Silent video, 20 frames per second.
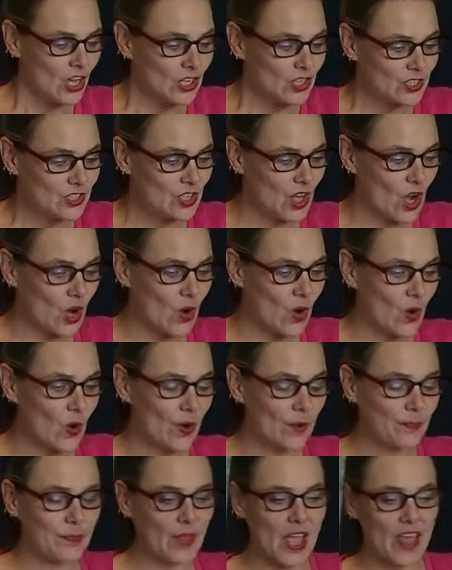
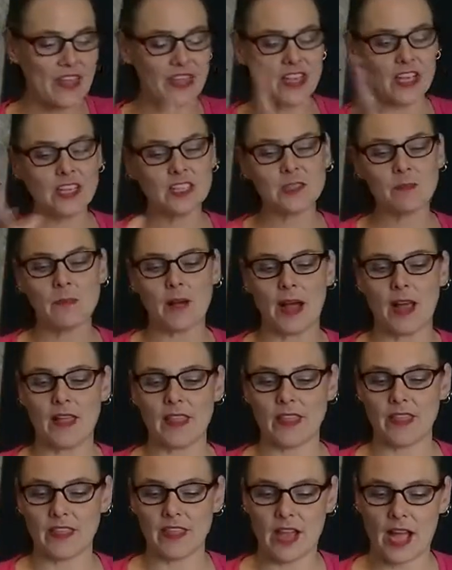So this
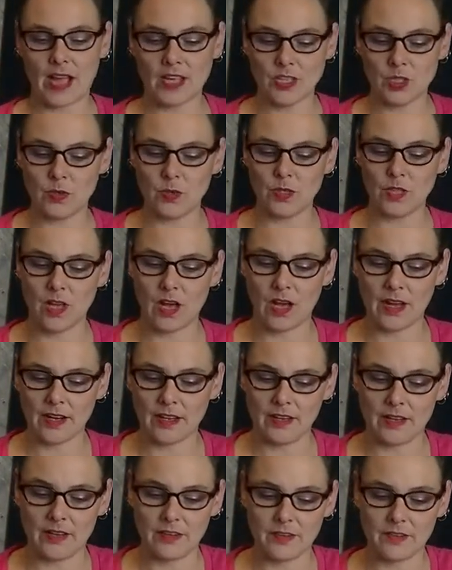month I do a lot
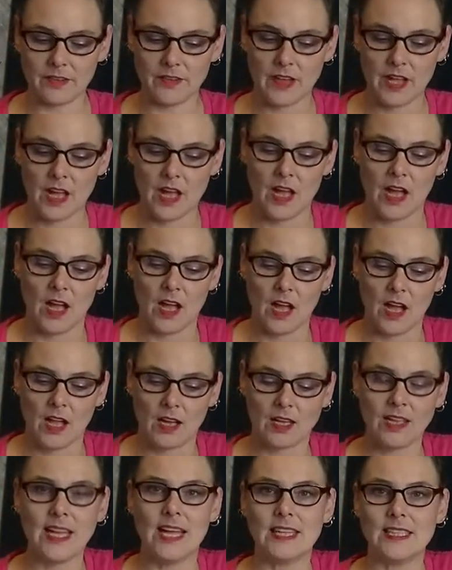of
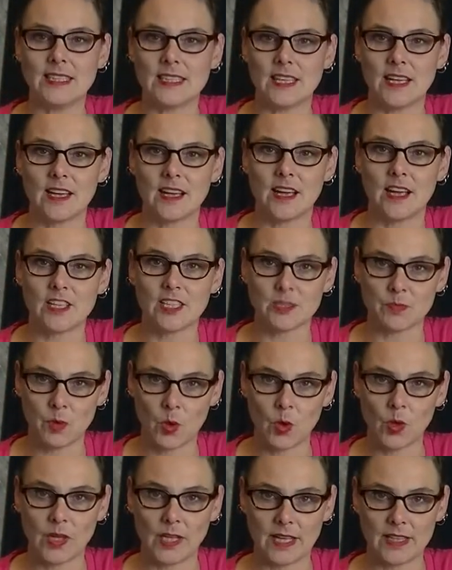cleansing,
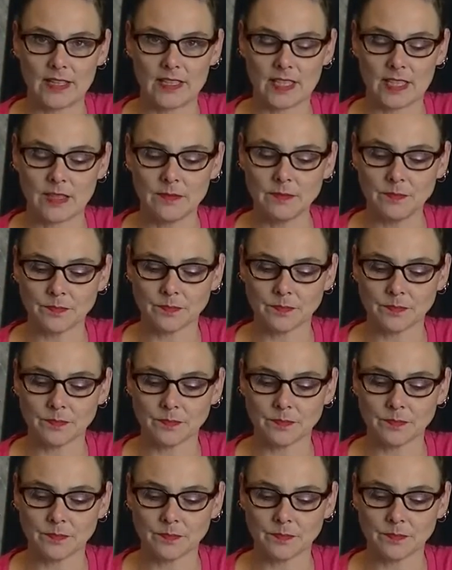smoke cleansing.